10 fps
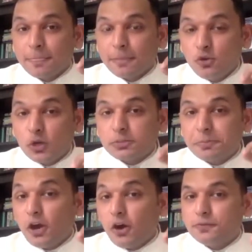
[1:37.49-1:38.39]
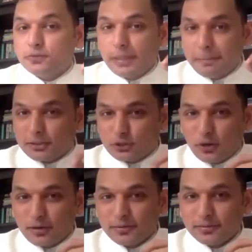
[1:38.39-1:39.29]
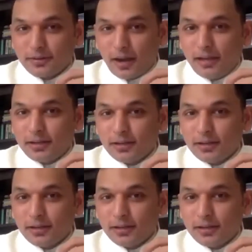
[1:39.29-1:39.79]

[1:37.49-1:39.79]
USP of Seabuckthorn, right?